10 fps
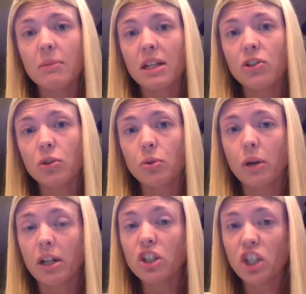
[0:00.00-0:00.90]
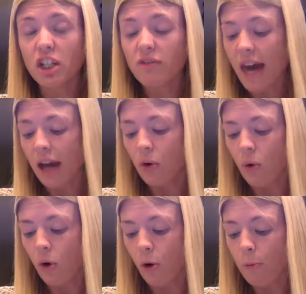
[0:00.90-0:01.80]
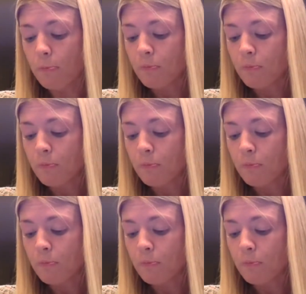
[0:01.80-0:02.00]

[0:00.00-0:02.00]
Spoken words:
me to achieve that goal,